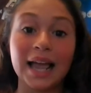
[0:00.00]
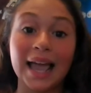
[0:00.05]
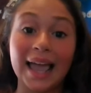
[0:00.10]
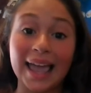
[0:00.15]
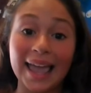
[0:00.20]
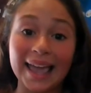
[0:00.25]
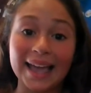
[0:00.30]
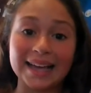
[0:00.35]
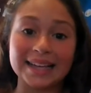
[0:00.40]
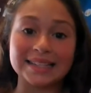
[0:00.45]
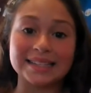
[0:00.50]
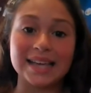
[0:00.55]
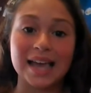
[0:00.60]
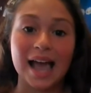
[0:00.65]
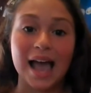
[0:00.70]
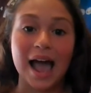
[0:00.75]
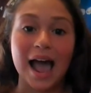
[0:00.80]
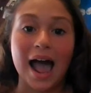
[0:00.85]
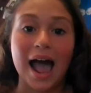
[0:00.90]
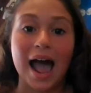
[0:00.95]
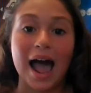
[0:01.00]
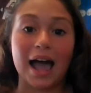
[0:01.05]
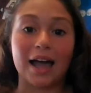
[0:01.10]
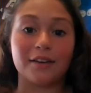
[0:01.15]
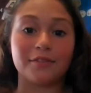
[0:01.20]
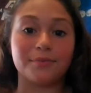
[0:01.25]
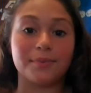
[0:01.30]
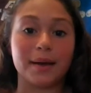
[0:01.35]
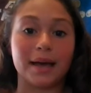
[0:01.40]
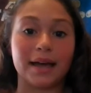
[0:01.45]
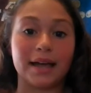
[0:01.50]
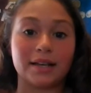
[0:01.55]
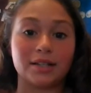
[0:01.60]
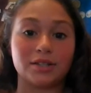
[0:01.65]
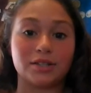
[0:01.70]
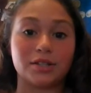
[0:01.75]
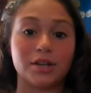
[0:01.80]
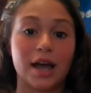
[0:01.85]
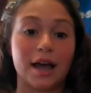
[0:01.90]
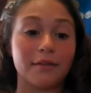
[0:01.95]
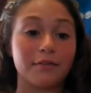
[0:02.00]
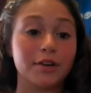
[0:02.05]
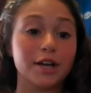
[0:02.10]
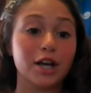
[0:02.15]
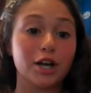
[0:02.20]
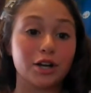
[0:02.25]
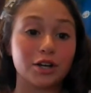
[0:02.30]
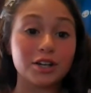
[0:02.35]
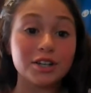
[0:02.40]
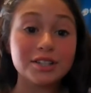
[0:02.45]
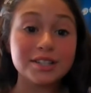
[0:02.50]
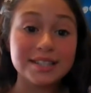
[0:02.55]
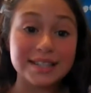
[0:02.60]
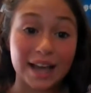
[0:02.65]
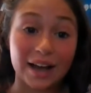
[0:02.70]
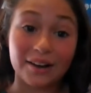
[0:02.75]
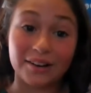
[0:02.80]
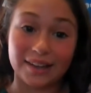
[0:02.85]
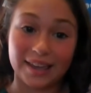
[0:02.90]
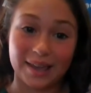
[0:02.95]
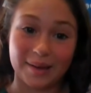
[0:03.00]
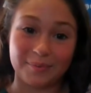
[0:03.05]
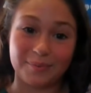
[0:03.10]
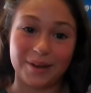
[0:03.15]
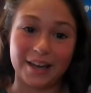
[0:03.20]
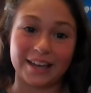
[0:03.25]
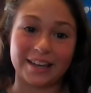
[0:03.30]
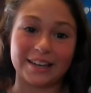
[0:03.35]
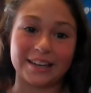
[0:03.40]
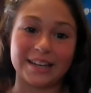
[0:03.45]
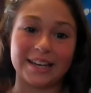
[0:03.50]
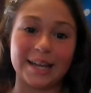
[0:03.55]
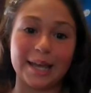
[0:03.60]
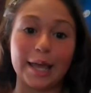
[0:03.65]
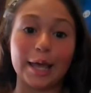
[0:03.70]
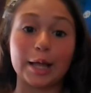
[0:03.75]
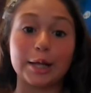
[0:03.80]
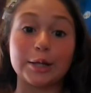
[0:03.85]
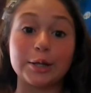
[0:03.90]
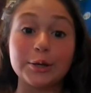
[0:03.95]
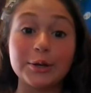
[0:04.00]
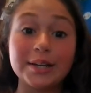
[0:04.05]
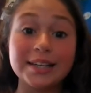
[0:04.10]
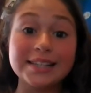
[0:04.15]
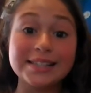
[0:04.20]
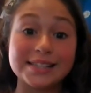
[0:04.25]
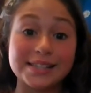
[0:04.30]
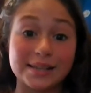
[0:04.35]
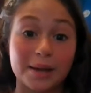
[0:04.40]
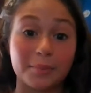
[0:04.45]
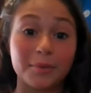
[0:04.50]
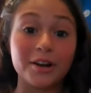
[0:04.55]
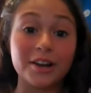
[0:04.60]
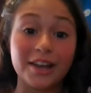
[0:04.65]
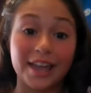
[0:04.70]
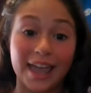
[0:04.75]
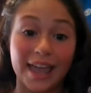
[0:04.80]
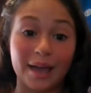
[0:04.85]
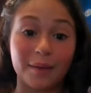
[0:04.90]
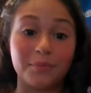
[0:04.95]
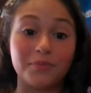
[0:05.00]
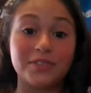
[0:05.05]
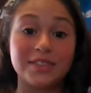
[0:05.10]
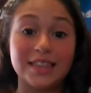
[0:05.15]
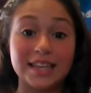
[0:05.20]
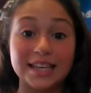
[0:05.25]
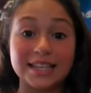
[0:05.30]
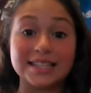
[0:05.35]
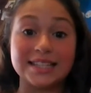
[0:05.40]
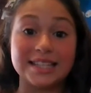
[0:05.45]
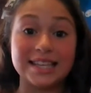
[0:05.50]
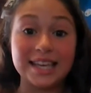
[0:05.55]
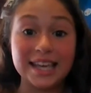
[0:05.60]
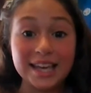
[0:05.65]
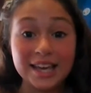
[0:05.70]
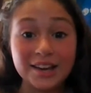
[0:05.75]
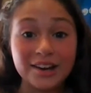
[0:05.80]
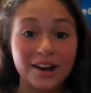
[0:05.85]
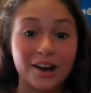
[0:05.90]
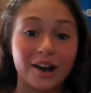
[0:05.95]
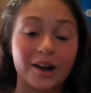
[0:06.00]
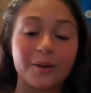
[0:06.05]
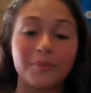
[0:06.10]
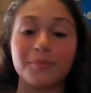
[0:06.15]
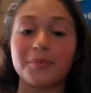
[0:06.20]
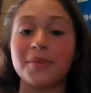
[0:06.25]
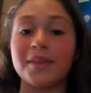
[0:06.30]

And I've been to every Girl Scout camp I could, including summer camp this year.